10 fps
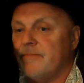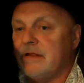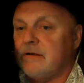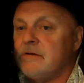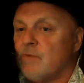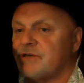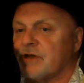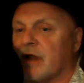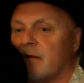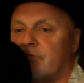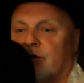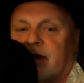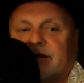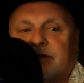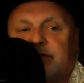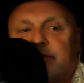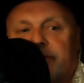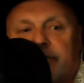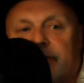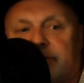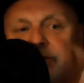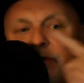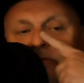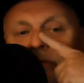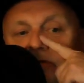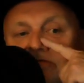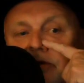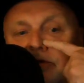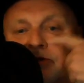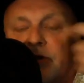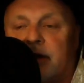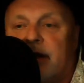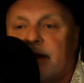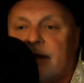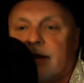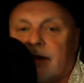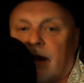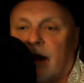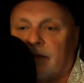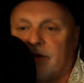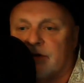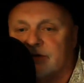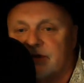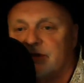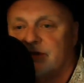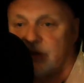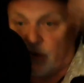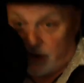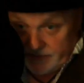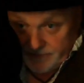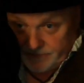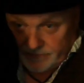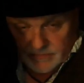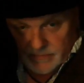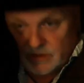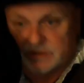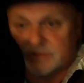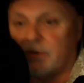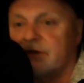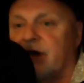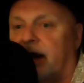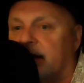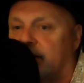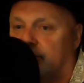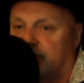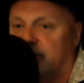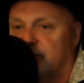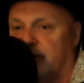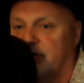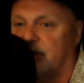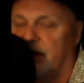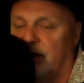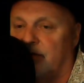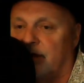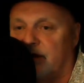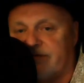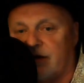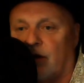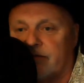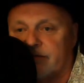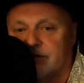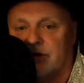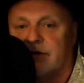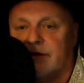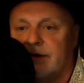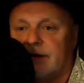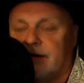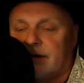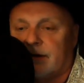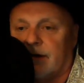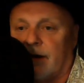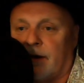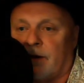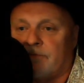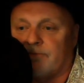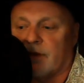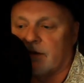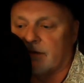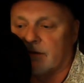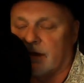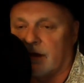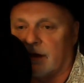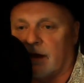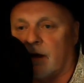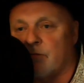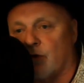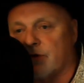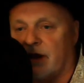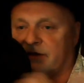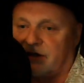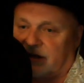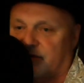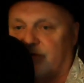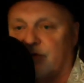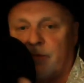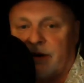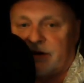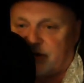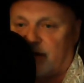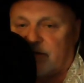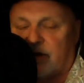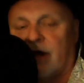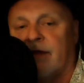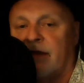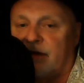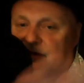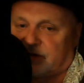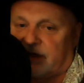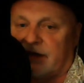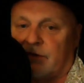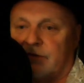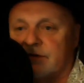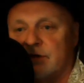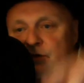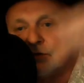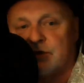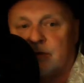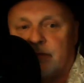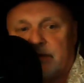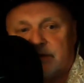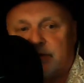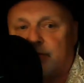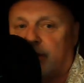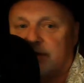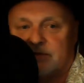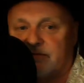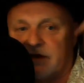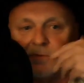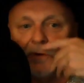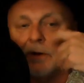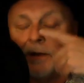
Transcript: Once again, I'm broadcasting to you from the future because this is going. Because of my technical situation here in leafy Hertfordshire, I'm broadcasting this to a third-party server, and then they're sending it onto YouTube and to you guys on Facebook.